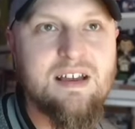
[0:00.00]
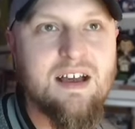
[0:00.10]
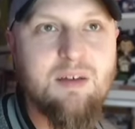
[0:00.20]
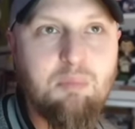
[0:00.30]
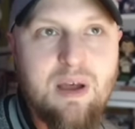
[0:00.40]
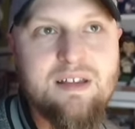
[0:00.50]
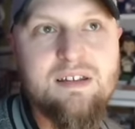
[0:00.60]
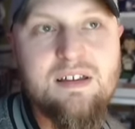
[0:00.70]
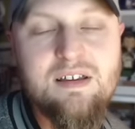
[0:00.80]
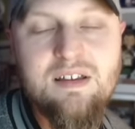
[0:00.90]
uh, but
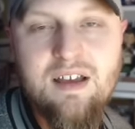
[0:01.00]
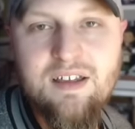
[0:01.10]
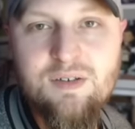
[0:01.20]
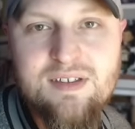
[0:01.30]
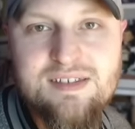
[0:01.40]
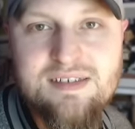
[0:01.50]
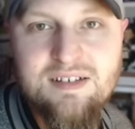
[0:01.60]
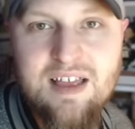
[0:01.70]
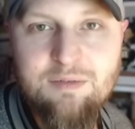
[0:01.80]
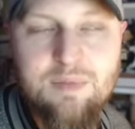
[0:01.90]
uh, you can
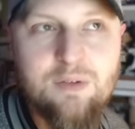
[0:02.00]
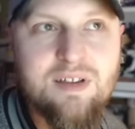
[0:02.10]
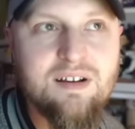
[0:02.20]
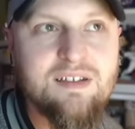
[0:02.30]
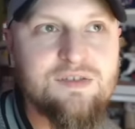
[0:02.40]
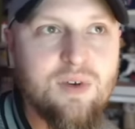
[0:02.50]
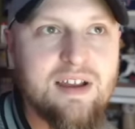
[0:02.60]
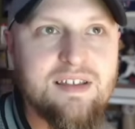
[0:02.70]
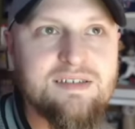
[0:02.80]
still have him out there against righties.